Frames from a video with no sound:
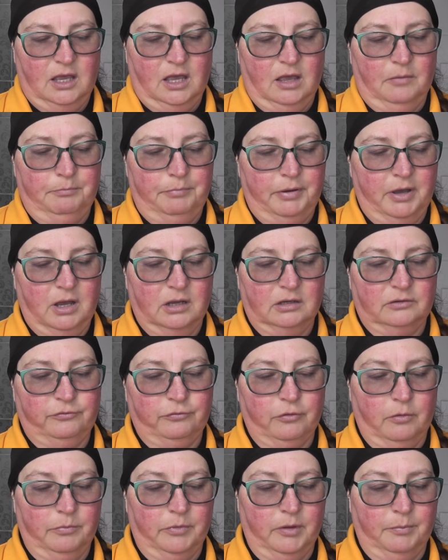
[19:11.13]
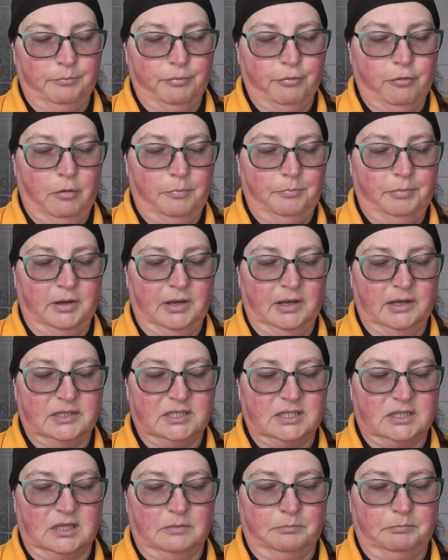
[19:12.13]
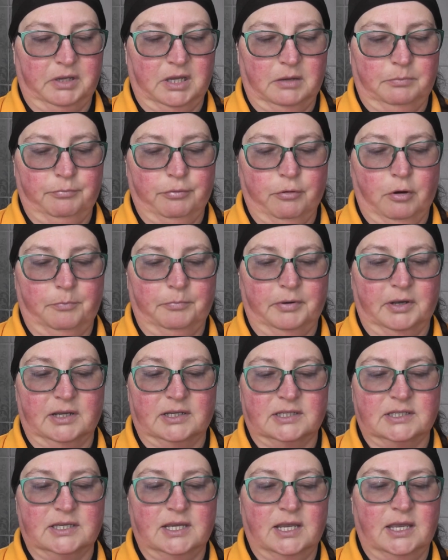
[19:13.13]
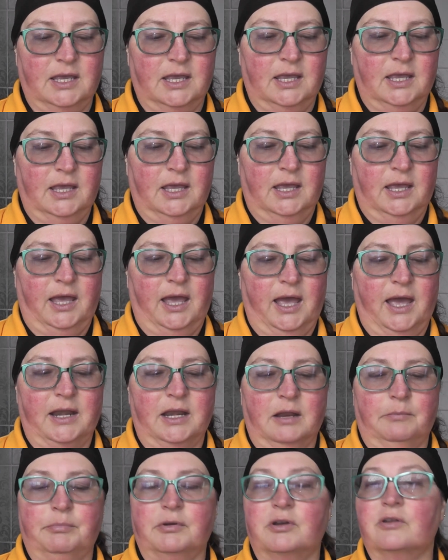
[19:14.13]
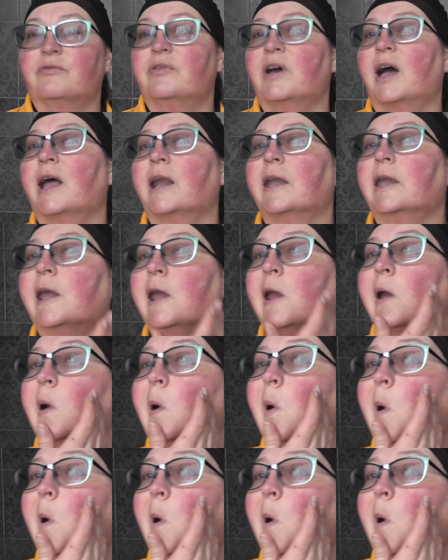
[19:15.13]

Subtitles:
apart from the propolis, the bee propolis, and a bit of honey.